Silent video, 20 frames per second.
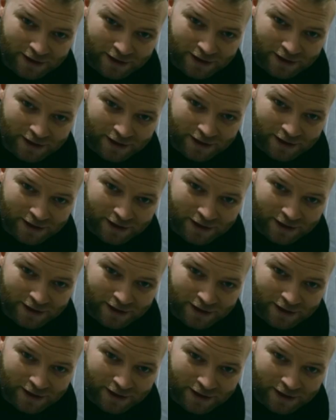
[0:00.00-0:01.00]

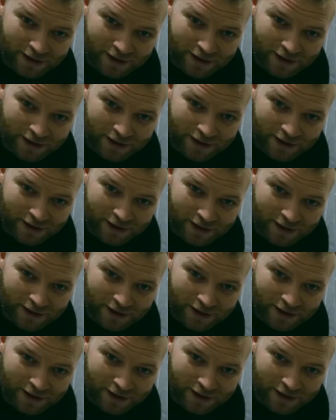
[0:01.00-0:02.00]

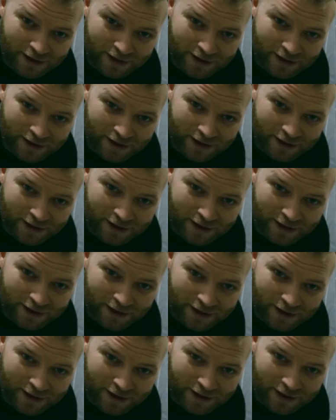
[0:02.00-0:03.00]

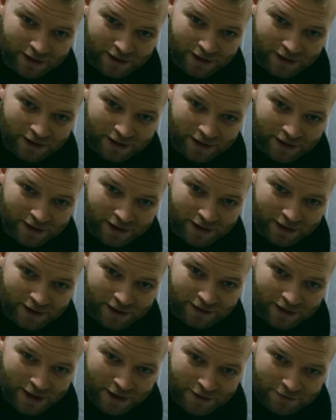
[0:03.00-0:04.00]

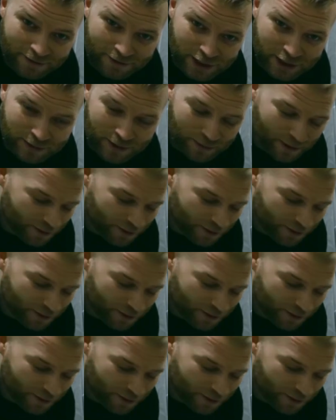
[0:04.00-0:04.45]
This person isn't speaking.